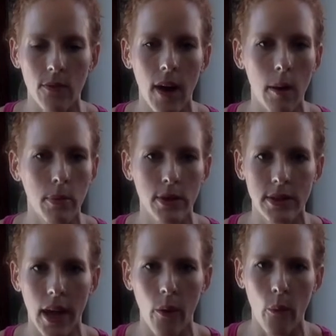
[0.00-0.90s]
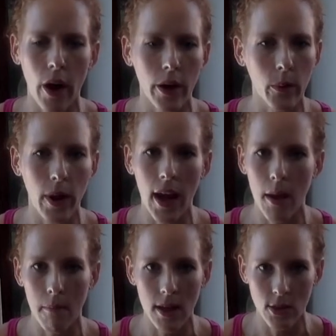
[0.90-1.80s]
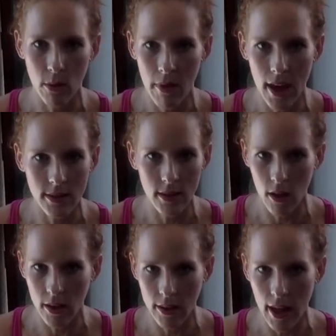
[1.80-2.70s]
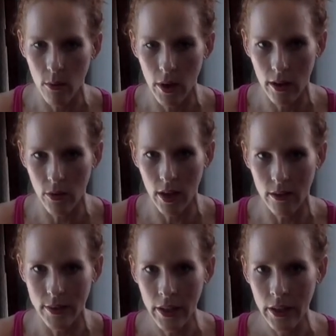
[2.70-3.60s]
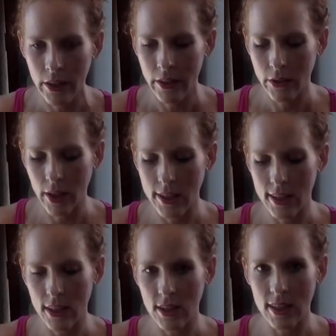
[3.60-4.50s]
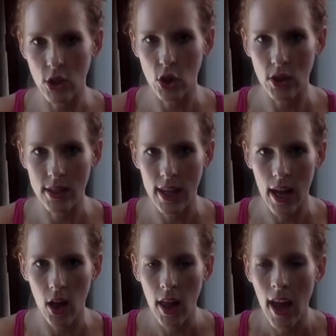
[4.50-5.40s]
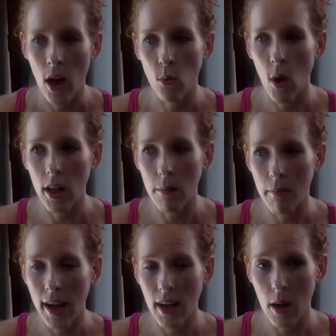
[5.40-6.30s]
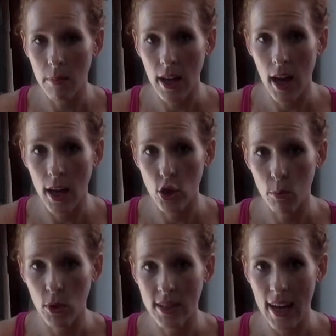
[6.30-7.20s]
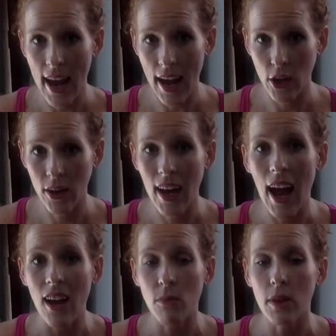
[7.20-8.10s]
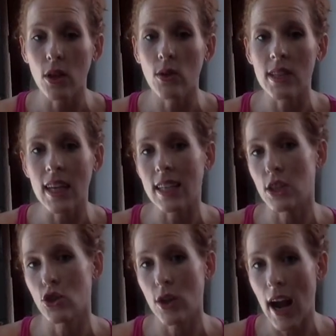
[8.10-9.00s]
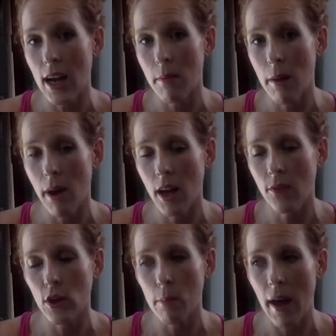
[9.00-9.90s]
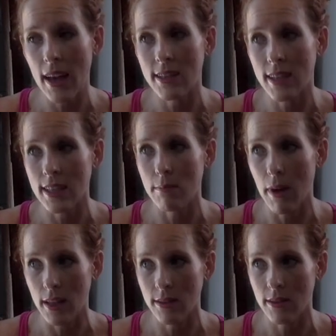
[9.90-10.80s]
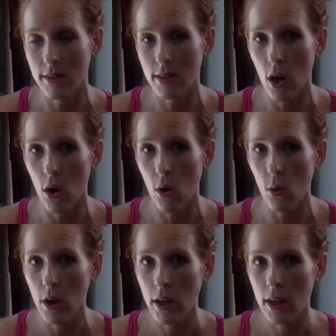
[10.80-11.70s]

fat percent, water weight, and muscle mass, all of that, whatever, a crazy little digital scale. And while it might not be 100% accurate, I've been using it to track my body for the past 6 months. So